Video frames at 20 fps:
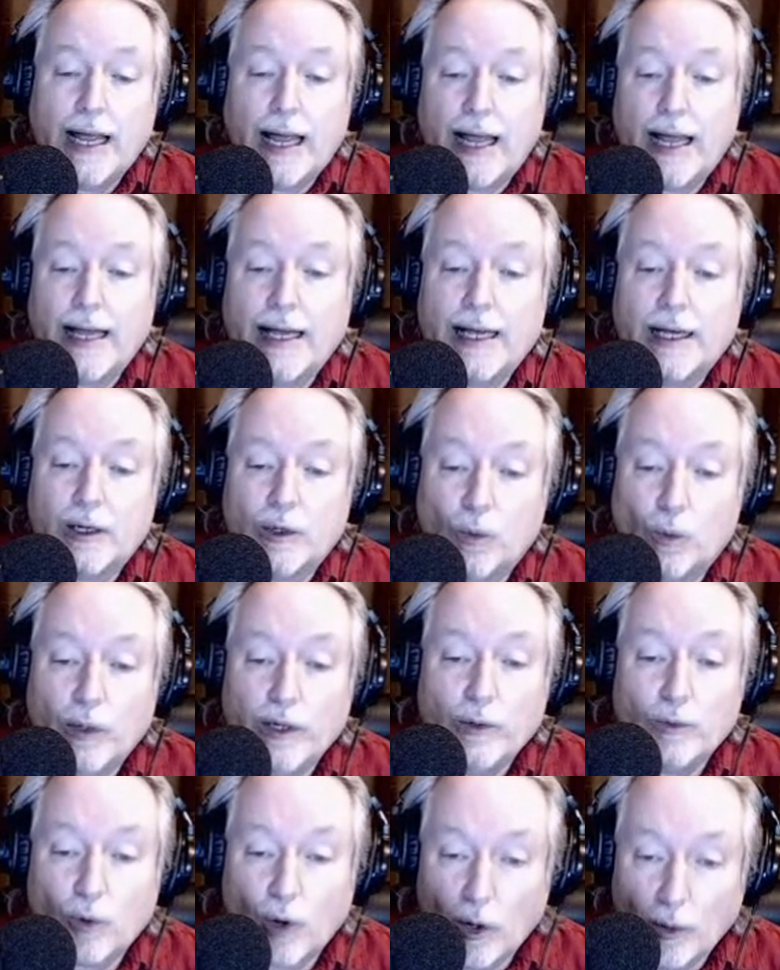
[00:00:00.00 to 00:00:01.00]
And
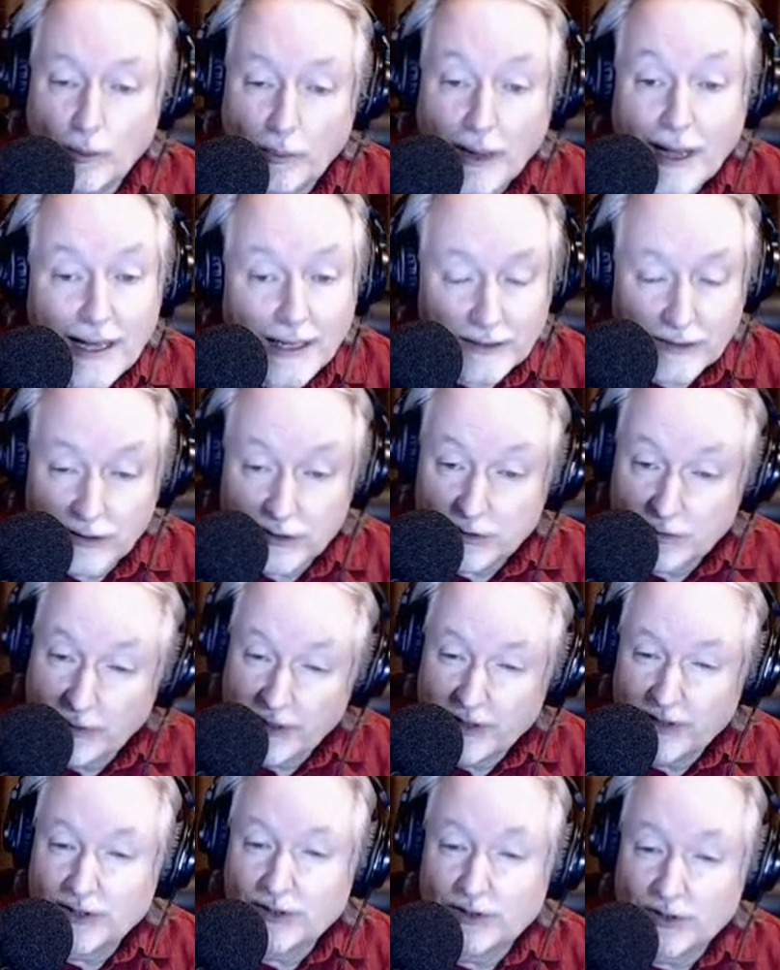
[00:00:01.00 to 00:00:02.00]
we roll back those
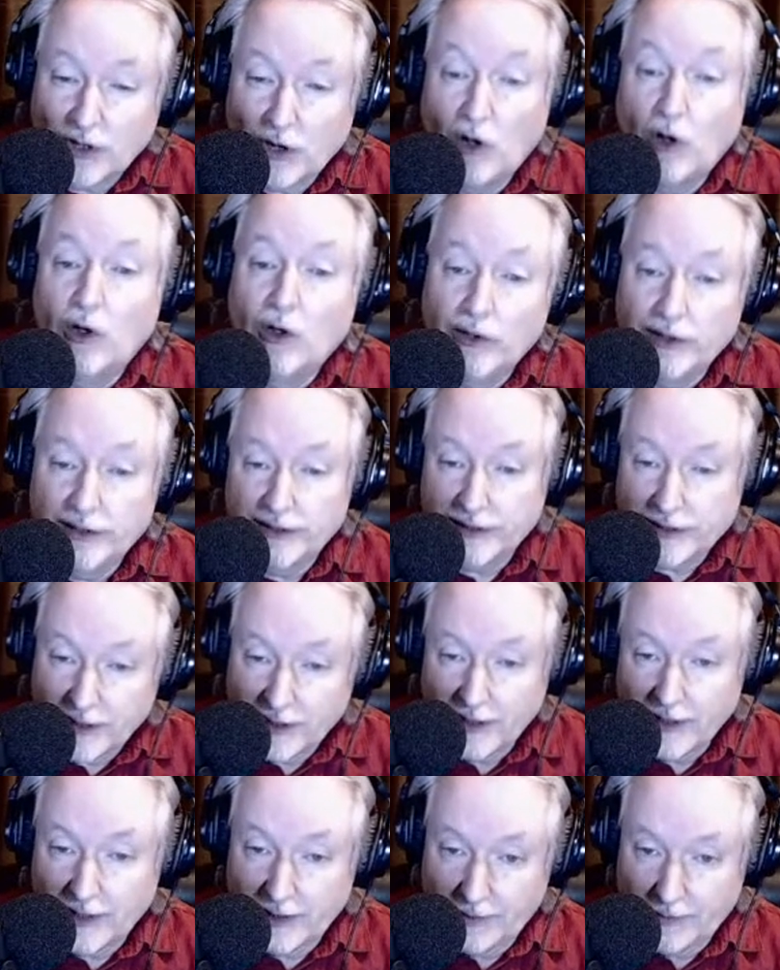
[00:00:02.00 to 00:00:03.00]
measures all the
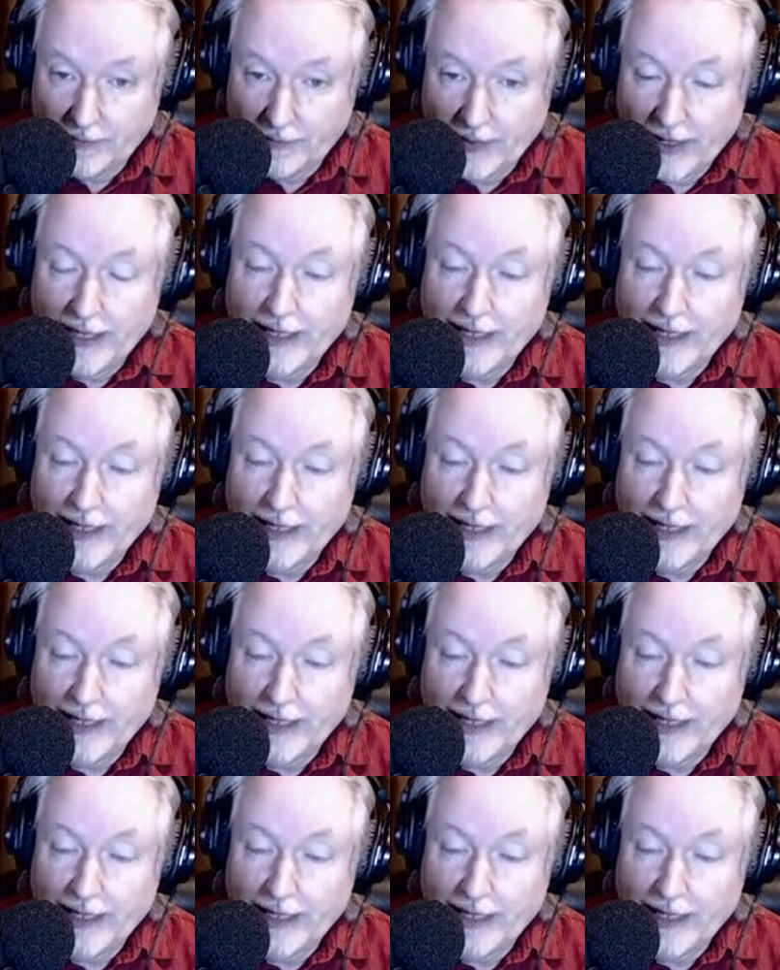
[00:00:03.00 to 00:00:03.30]
time.